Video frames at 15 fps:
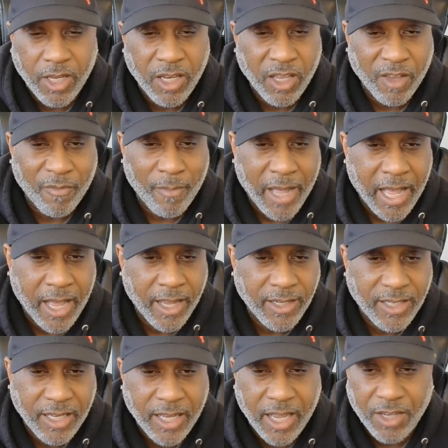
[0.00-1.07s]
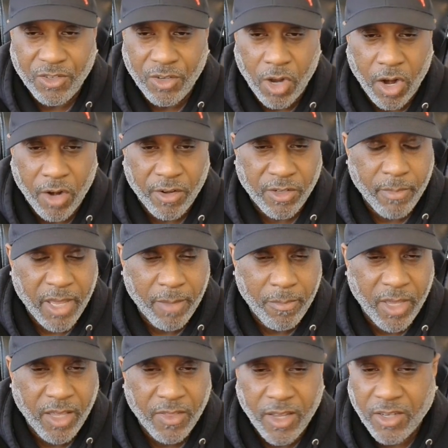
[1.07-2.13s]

any of my teenage daughters may be,